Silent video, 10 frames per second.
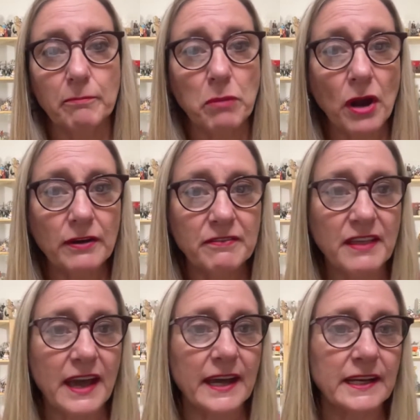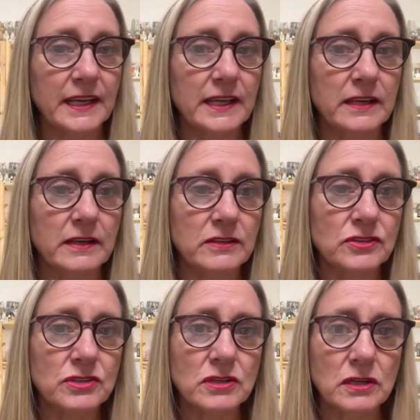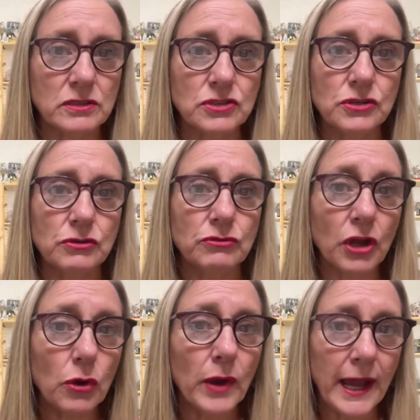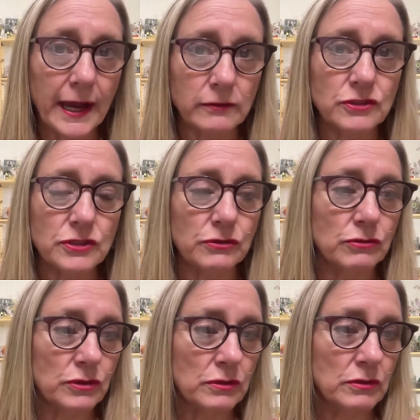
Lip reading: Part of that is to know how to